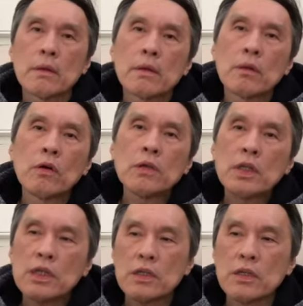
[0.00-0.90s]
Don't
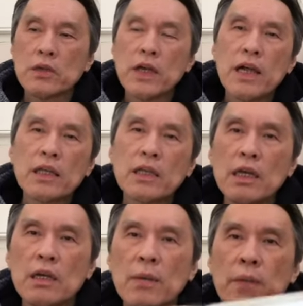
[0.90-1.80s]
this is a
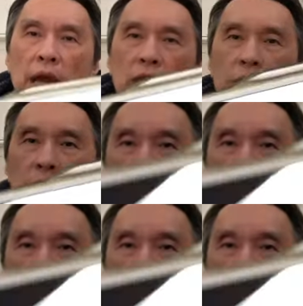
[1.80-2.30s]
reality in the battlefield?